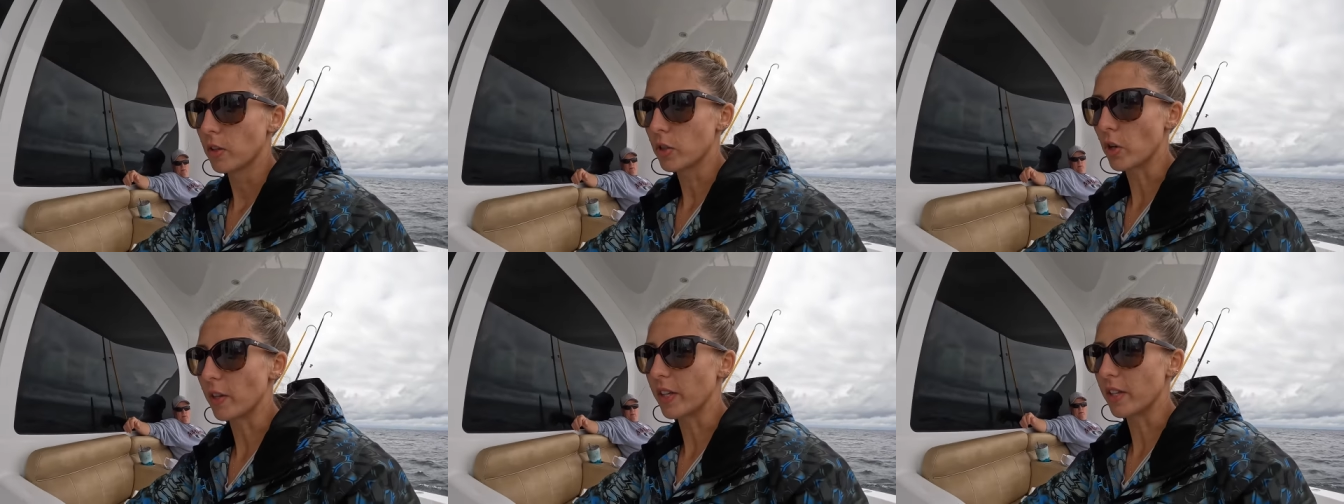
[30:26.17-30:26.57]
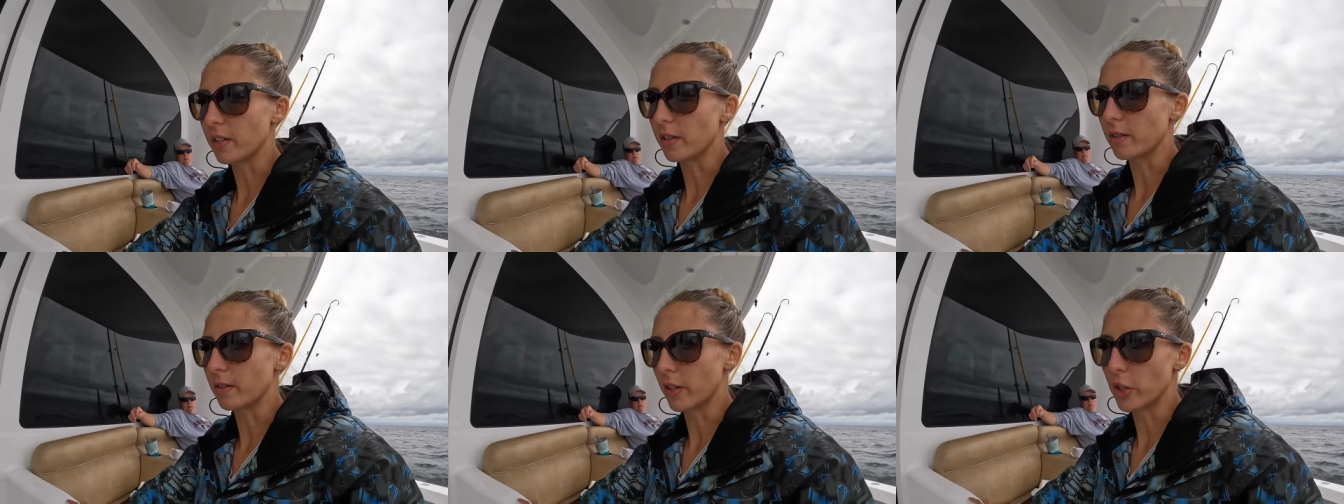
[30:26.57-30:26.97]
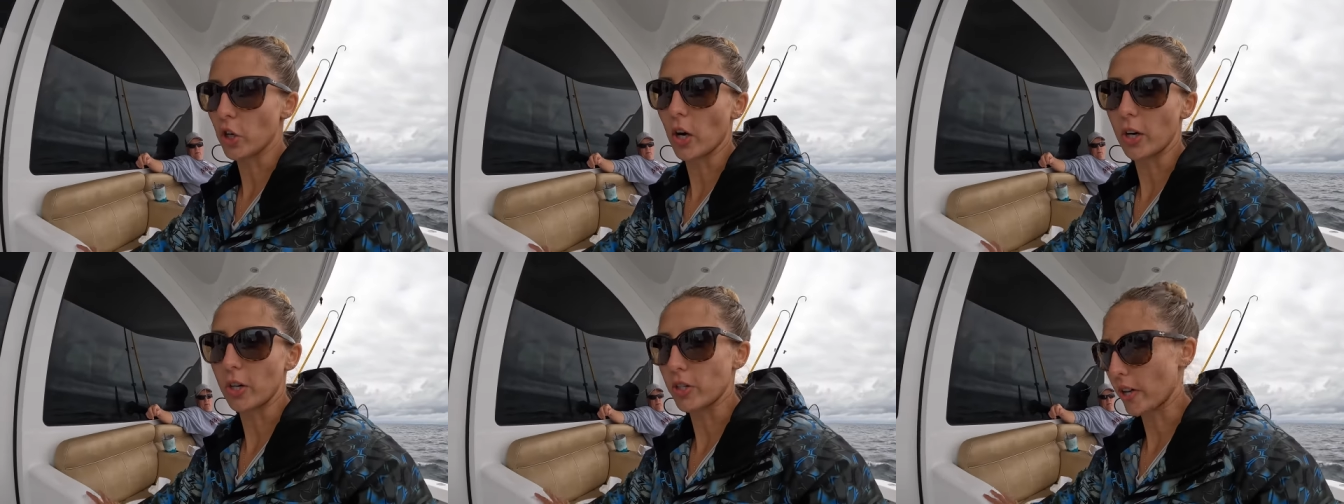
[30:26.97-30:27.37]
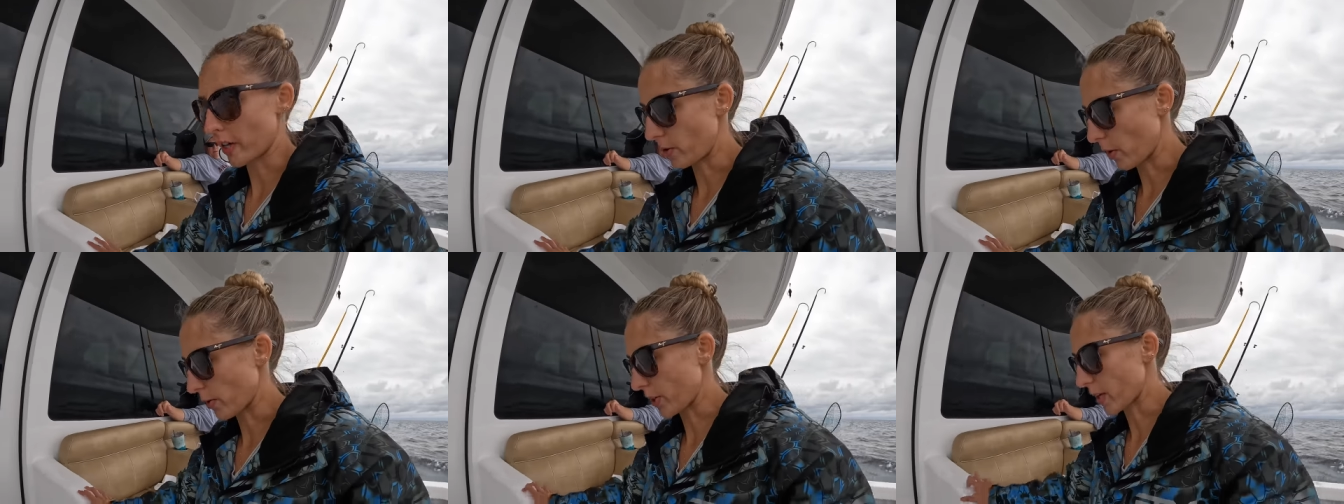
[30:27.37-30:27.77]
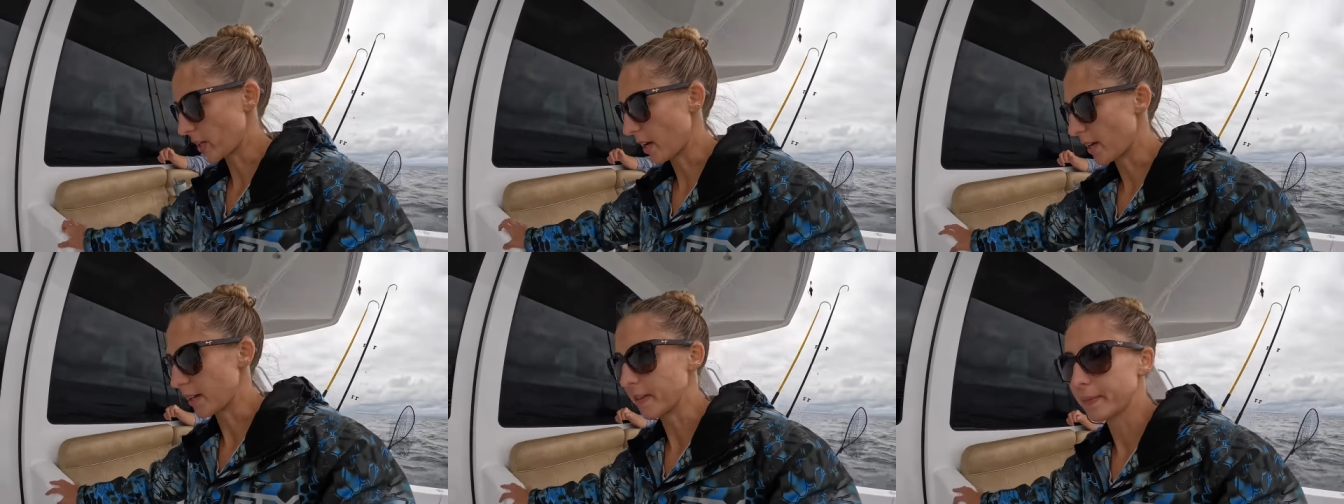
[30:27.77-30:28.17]
So he does the charters out of North
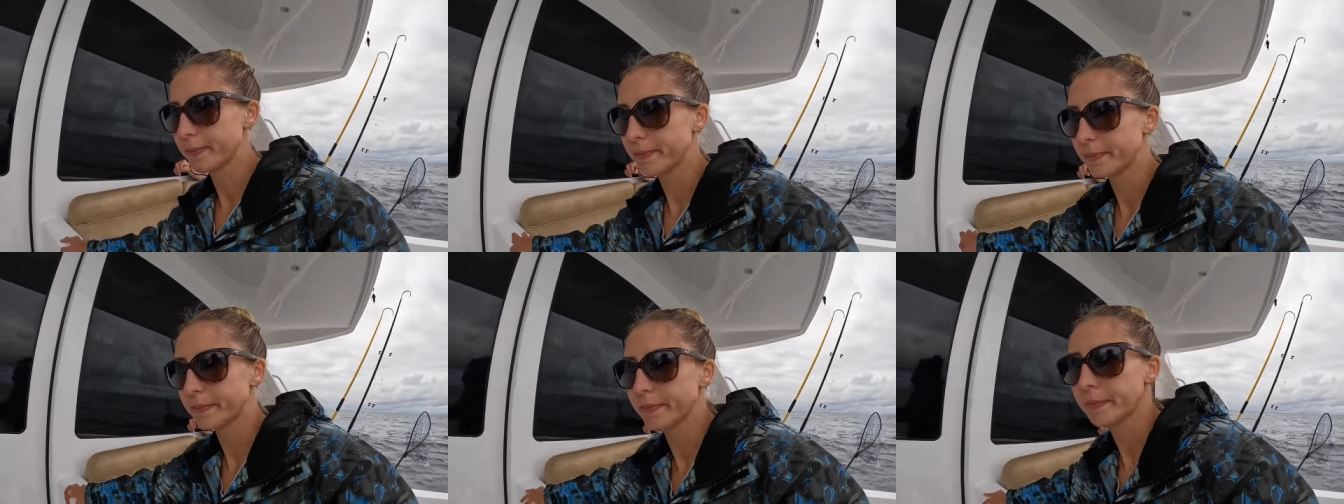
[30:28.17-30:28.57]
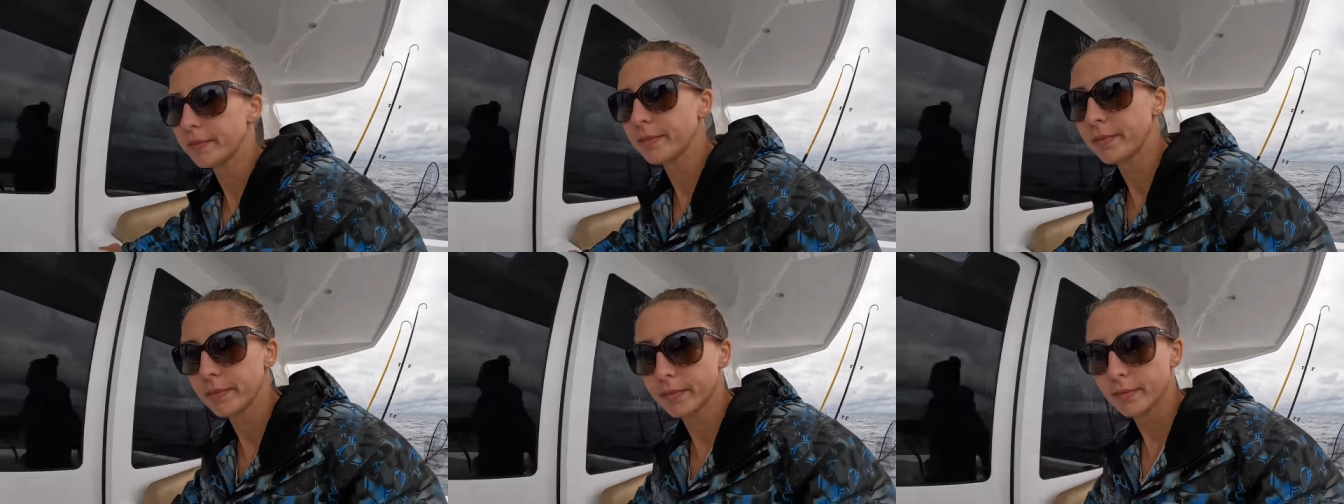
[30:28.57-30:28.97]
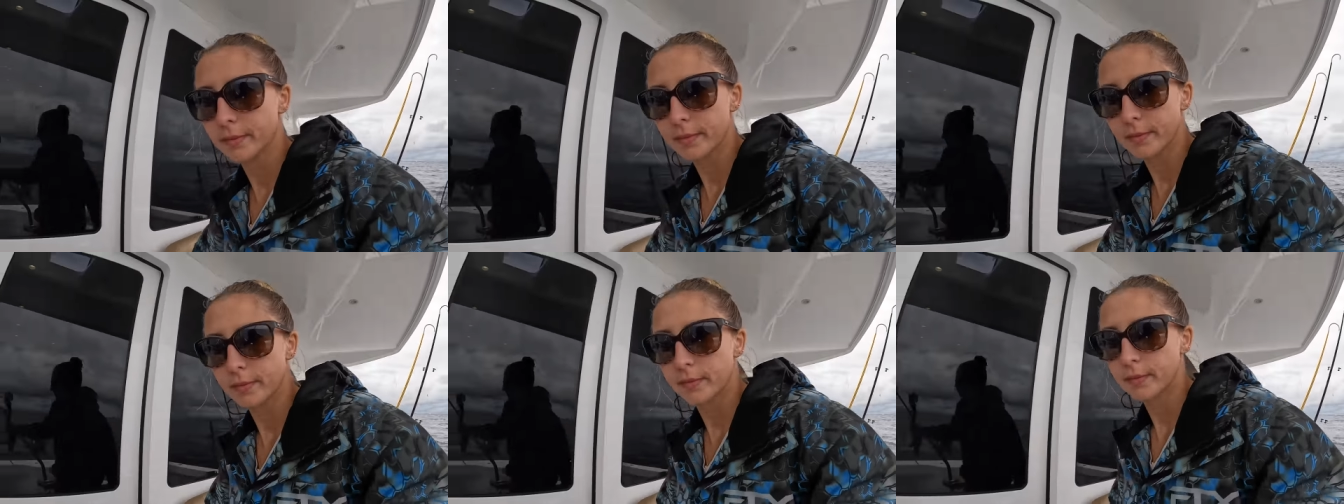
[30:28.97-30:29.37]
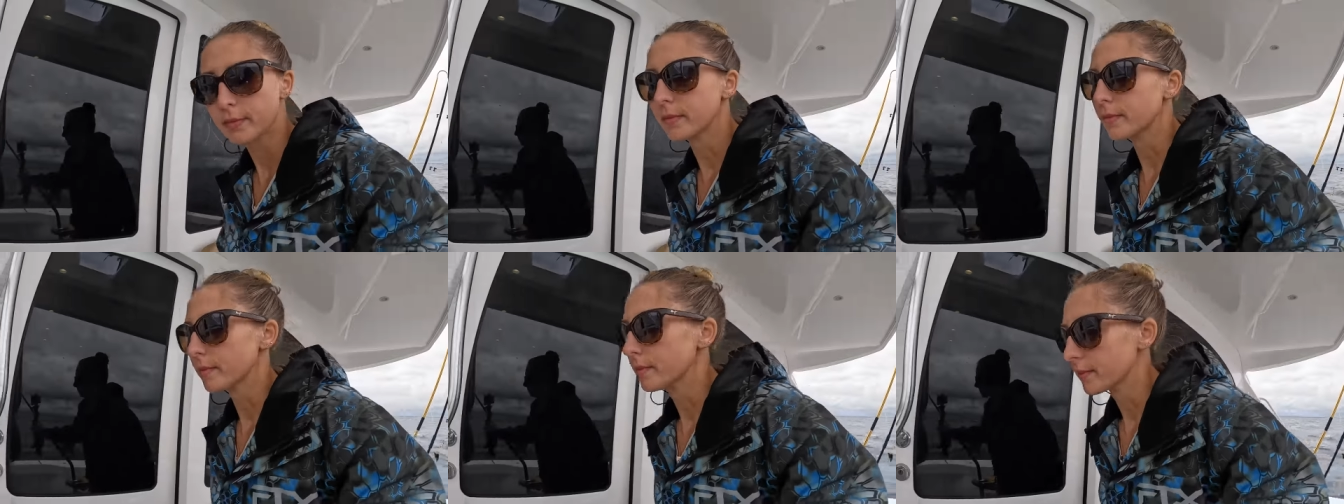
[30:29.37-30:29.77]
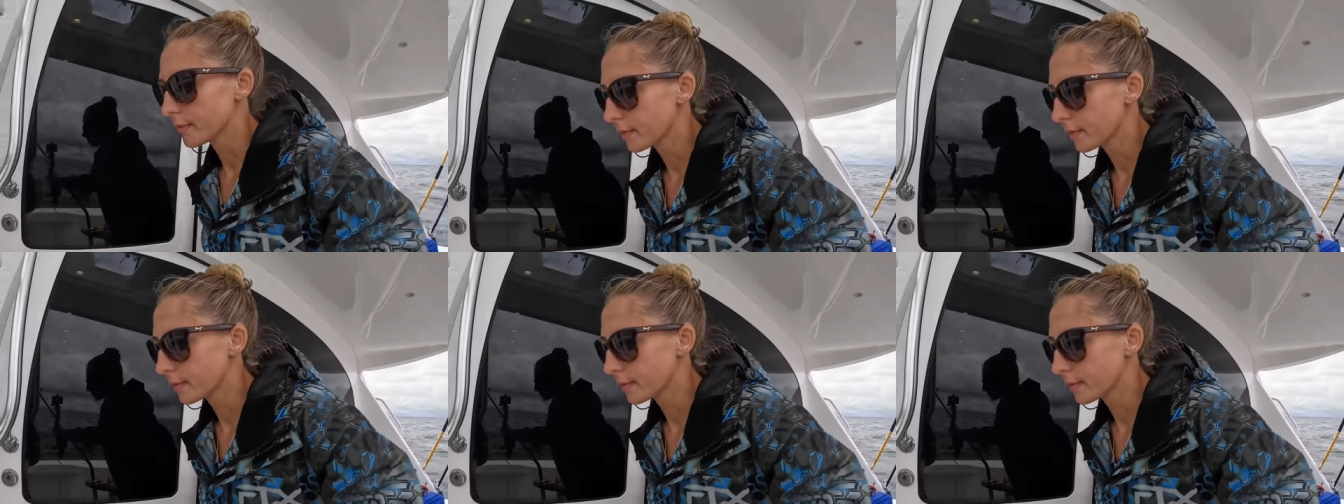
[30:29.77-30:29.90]
Carolina? I believe so.